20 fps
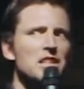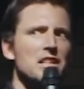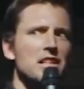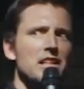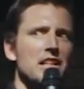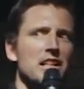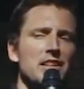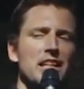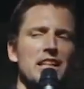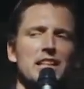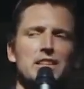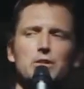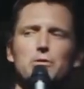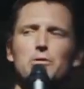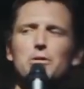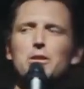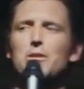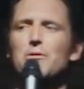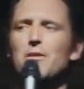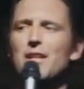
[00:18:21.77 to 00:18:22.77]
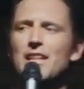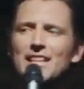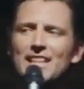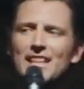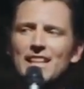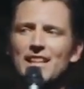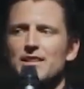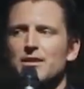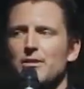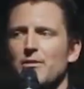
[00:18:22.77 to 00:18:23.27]
And ladies, you really want to get
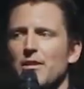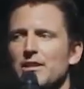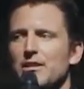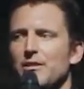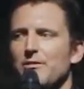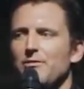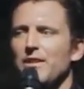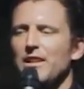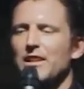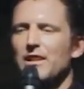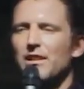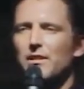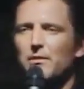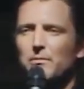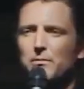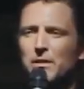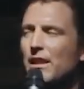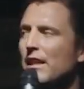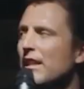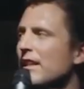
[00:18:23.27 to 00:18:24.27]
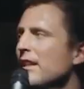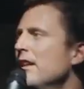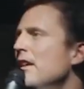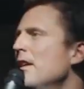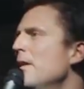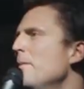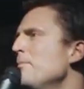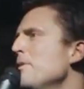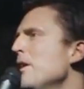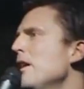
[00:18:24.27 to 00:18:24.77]
us around your finger? Be like,
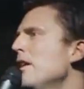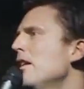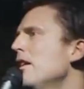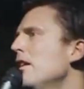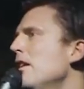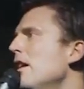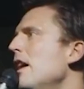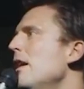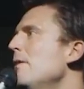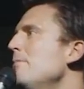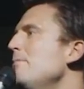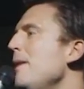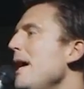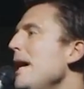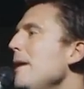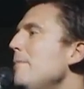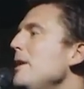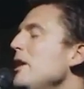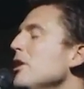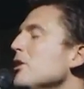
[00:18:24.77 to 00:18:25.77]
Baby, you're